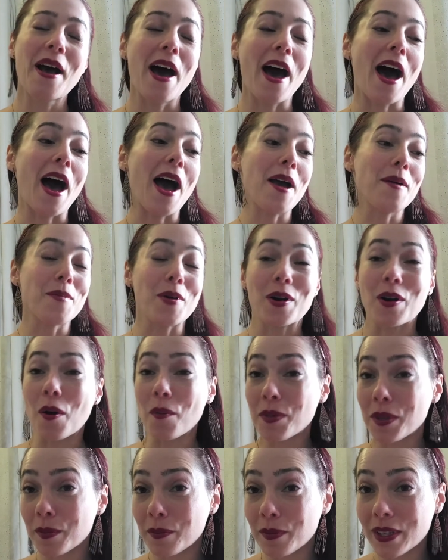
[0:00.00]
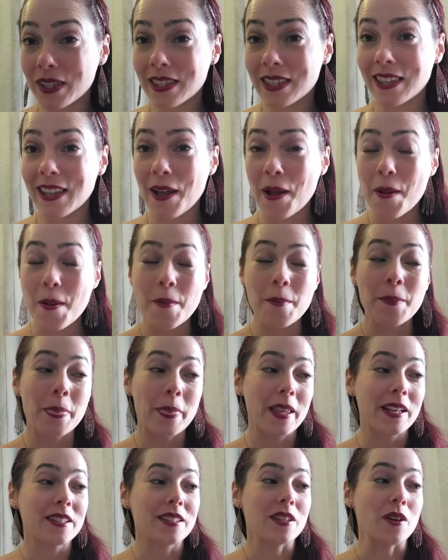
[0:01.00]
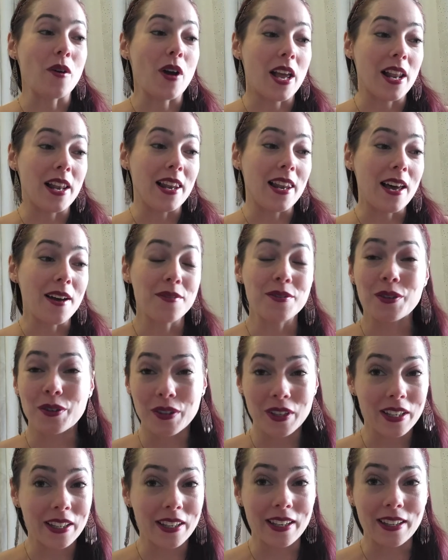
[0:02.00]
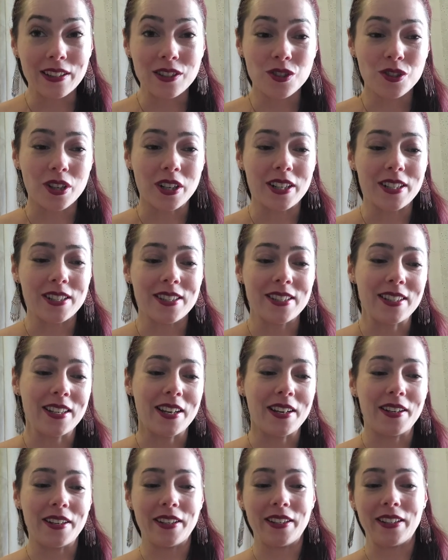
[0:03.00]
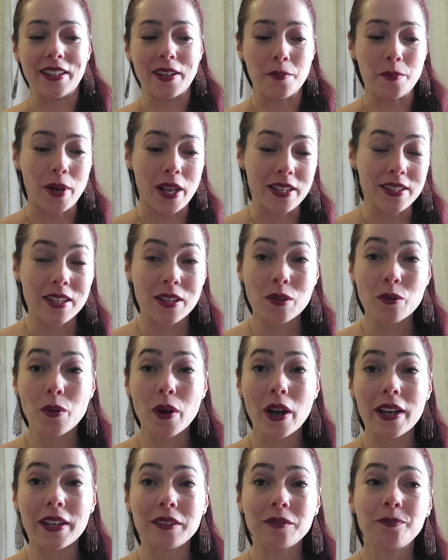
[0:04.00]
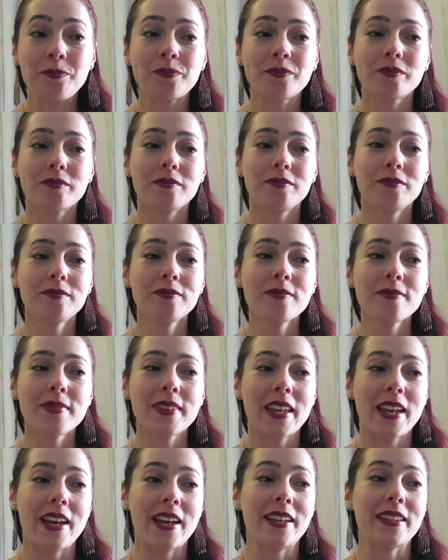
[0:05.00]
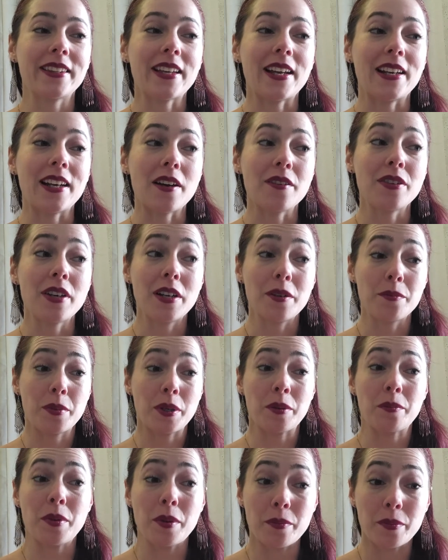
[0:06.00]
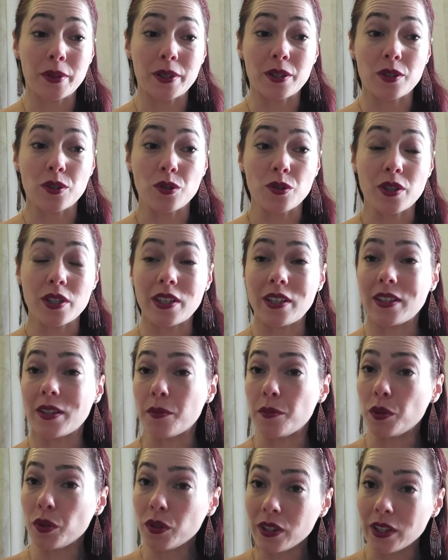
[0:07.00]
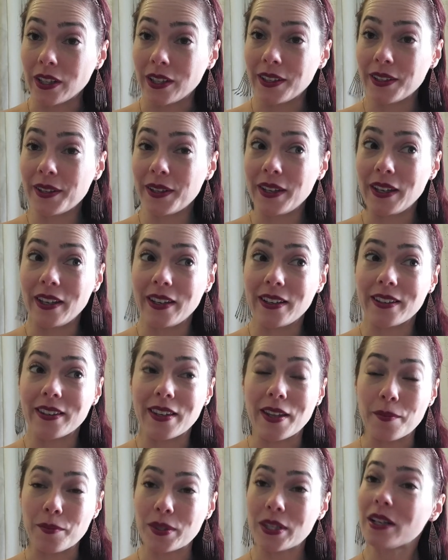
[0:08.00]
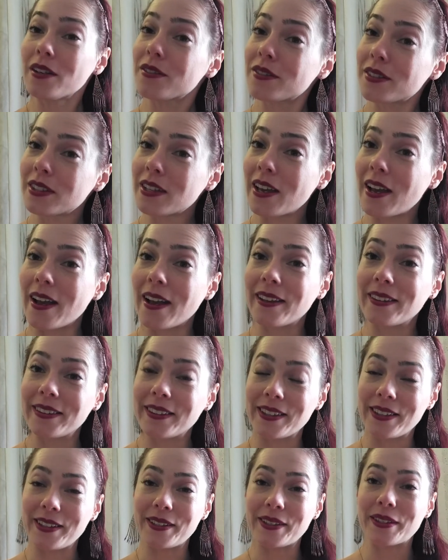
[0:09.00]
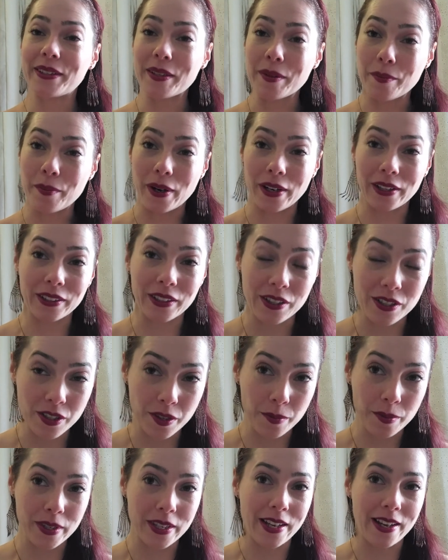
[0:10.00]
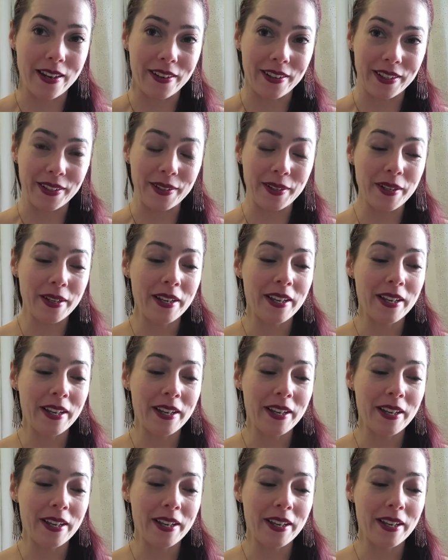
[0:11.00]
I'm an optimist, so I love looking at charts in a pleasant way, and I love helping people to see the beauty in themselves and in the partnerships they are in.